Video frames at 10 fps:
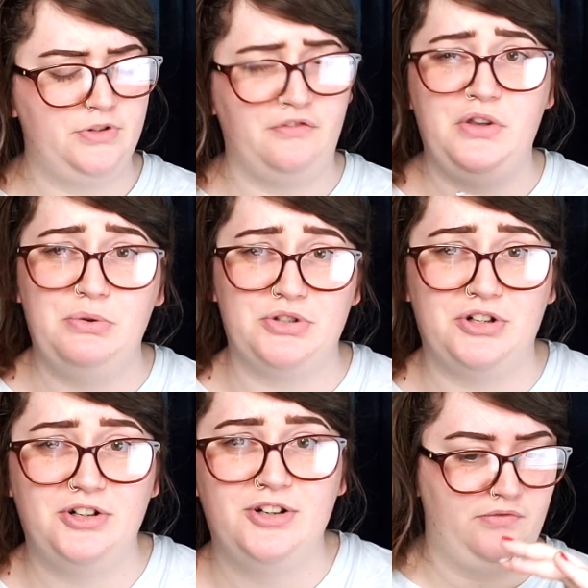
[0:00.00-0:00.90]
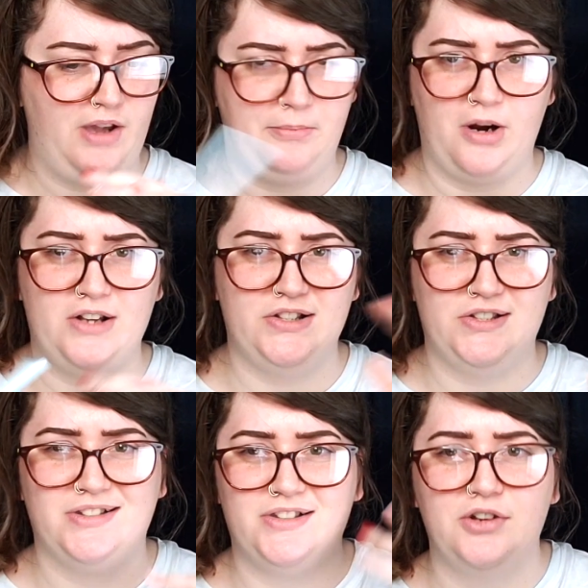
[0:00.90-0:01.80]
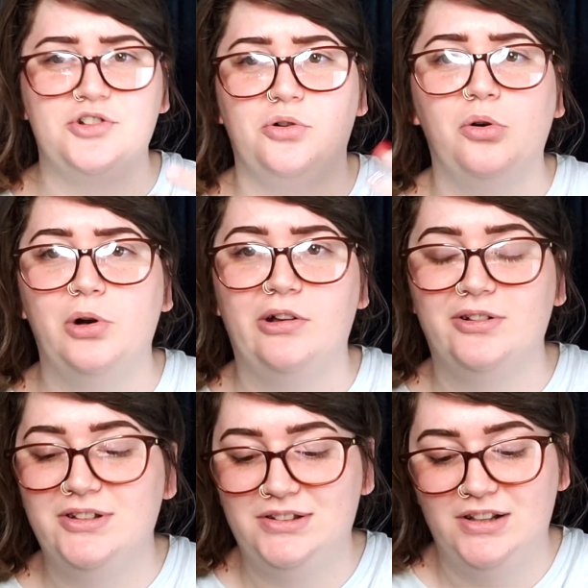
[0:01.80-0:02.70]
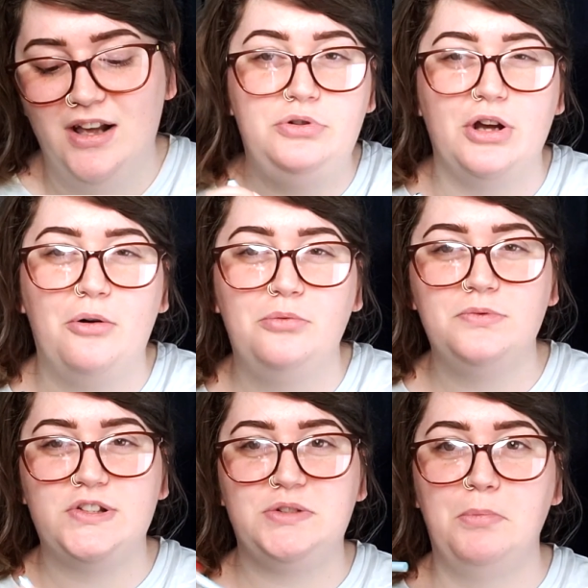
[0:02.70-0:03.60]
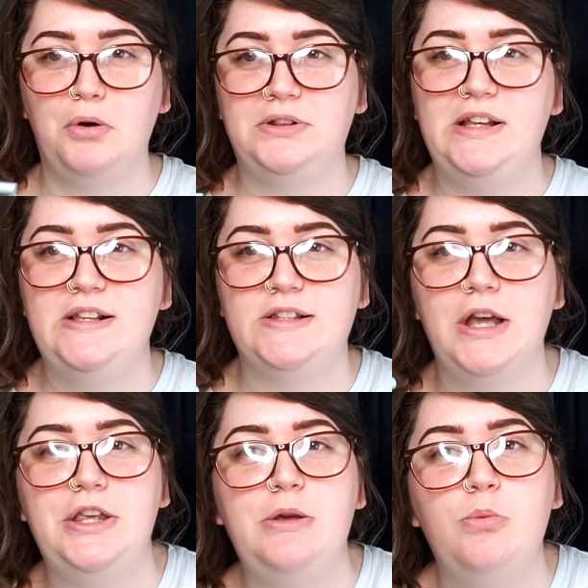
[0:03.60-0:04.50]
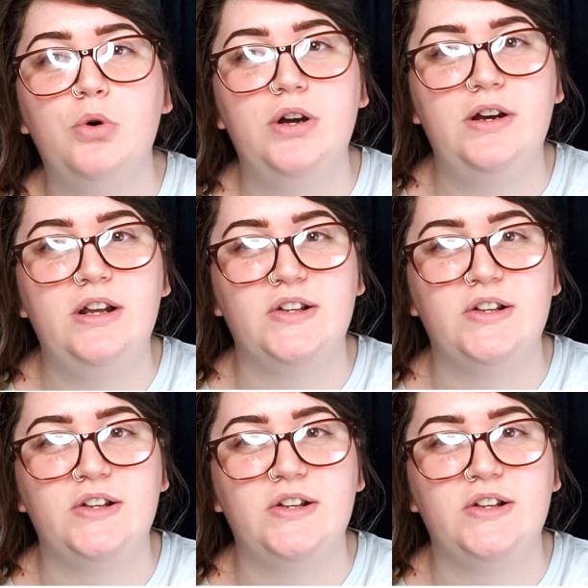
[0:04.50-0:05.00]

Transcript: diffuser, vaporizes essential oils. Don't smoke these like you would a